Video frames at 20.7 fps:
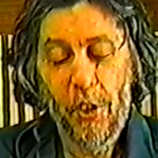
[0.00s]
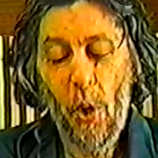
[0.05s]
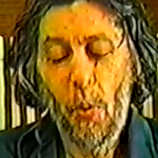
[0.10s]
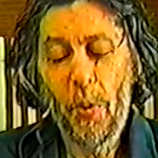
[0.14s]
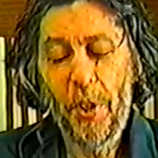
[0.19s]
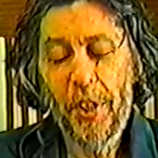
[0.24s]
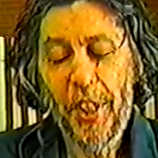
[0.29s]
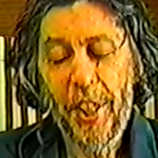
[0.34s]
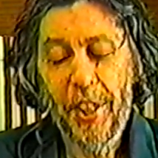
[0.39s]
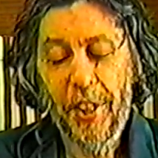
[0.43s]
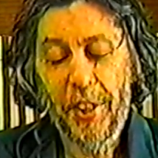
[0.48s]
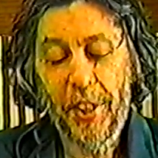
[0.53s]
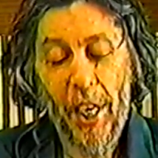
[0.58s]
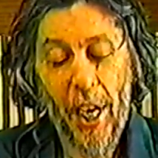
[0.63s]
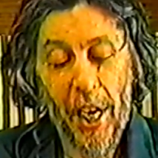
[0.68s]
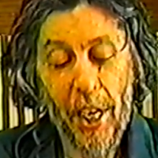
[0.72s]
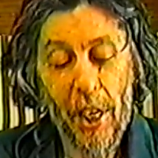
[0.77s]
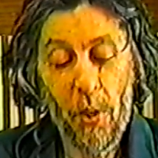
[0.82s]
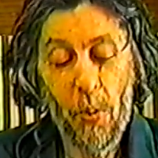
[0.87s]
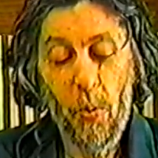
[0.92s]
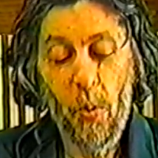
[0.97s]
So were the
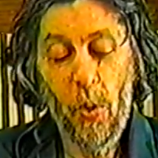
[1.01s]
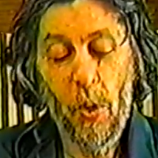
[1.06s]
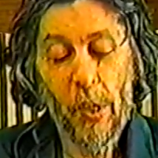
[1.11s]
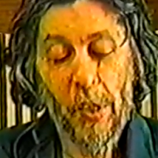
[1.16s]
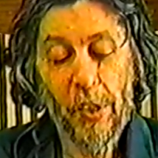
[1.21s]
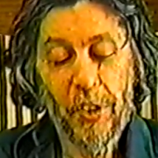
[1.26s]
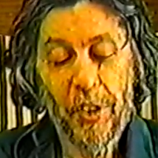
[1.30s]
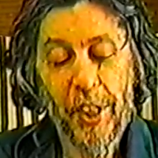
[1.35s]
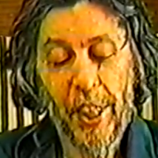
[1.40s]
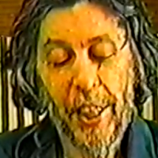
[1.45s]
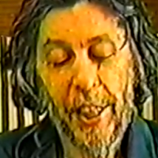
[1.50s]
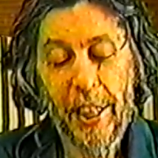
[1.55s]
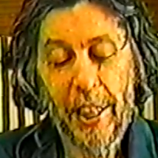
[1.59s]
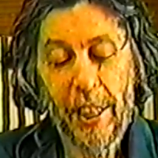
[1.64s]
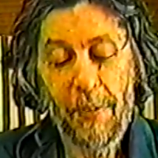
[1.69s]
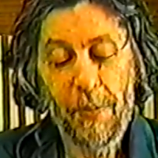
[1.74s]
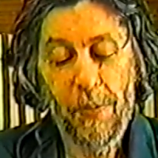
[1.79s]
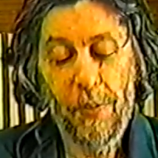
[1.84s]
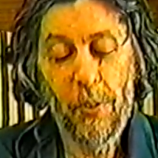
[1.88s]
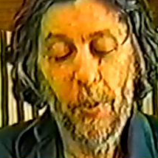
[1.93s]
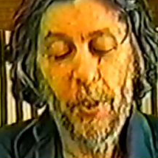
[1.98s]
entire wall,
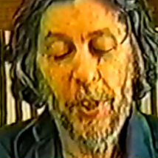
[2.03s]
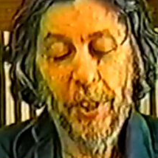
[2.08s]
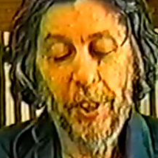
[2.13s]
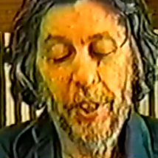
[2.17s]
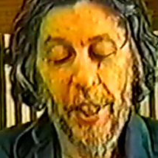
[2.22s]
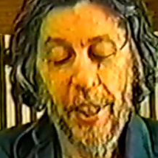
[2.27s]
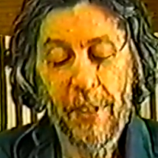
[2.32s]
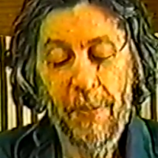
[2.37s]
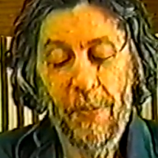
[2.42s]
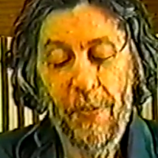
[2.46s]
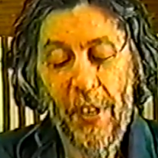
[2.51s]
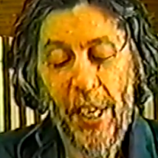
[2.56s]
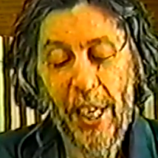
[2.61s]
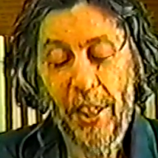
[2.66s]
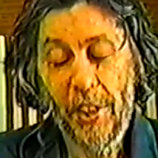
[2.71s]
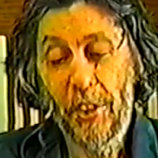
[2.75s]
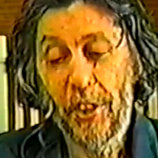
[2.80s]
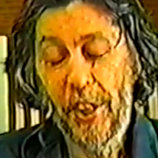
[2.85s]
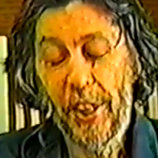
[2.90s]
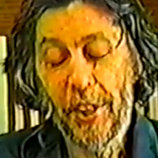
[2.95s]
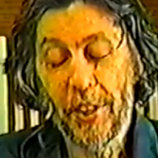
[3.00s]
ceiling, and floor done in
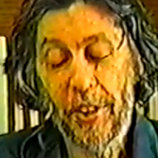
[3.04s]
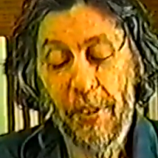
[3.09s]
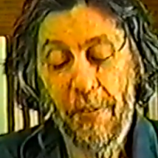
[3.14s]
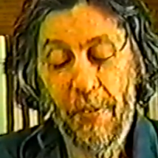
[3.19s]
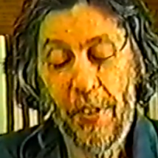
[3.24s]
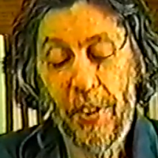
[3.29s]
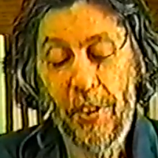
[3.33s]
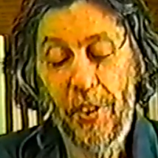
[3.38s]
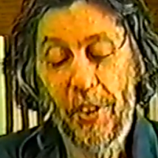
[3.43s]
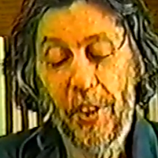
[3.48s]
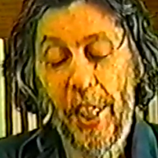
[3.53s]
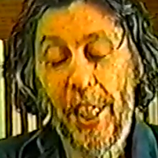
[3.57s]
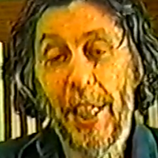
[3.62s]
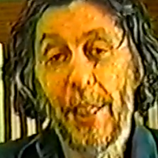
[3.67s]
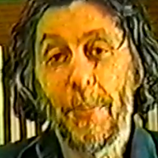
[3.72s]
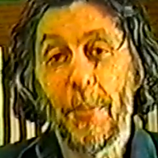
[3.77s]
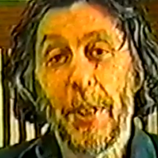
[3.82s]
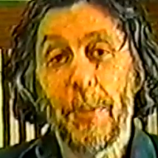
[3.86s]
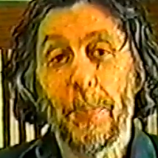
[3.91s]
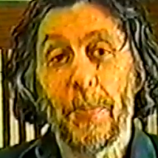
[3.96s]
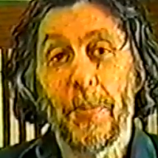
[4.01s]
vast sheets of the
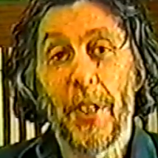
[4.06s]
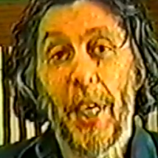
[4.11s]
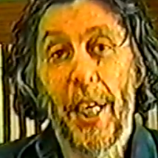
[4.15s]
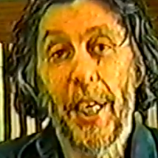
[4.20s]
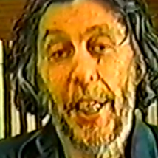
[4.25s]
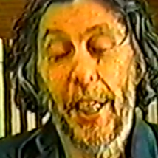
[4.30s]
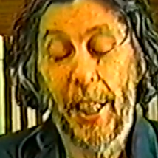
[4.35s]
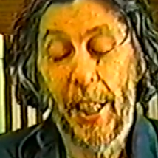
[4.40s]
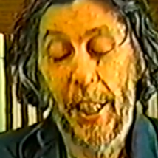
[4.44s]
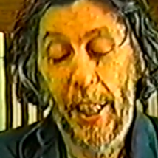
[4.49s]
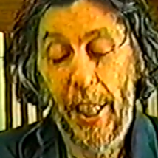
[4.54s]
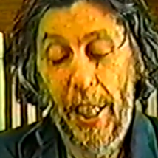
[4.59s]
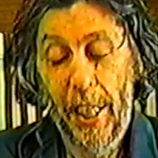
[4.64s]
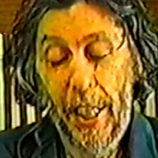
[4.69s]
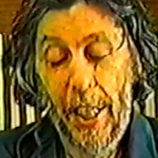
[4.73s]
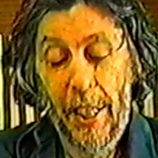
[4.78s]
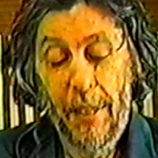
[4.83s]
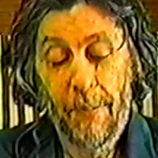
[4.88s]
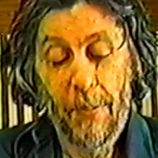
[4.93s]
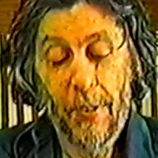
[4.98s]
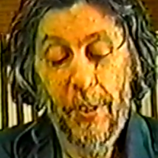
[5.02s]
same hypnotic,
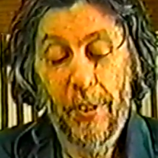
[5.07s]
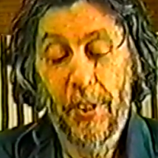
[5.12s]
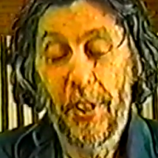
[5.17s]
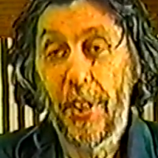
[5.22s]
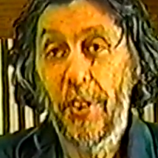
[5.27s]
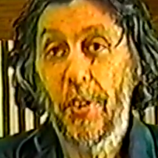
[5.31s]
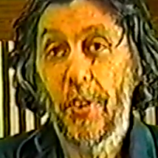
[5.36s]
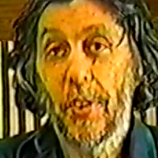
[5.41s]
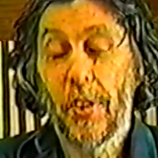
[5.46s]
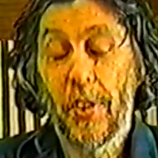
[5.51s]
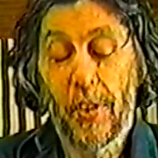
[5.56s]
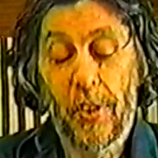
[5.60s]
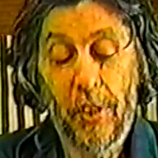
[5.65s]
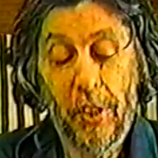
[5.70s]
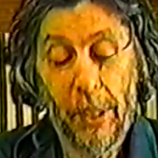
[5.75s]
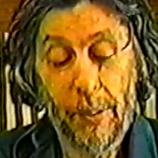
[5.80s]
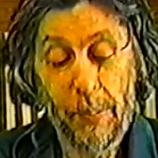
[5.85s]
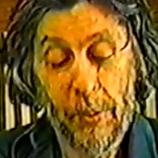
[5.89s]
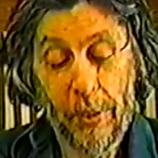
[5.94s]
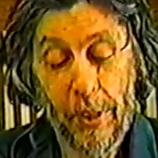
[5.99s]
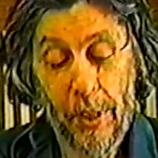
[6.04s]
vertiginous
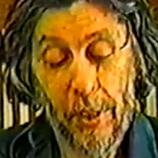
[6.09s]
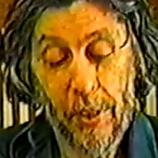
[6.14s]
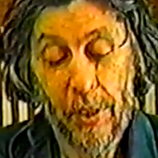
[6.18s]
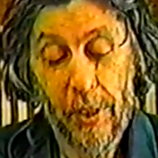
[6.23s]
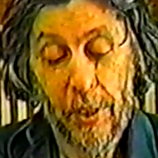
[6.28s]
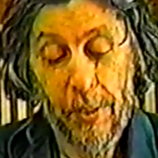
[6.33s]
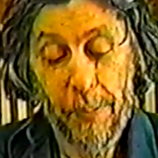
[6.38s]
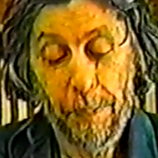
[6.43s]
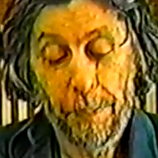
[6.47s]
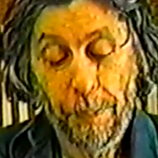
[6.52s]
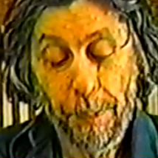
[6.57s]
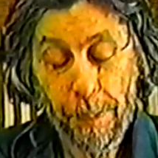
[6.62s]
substance.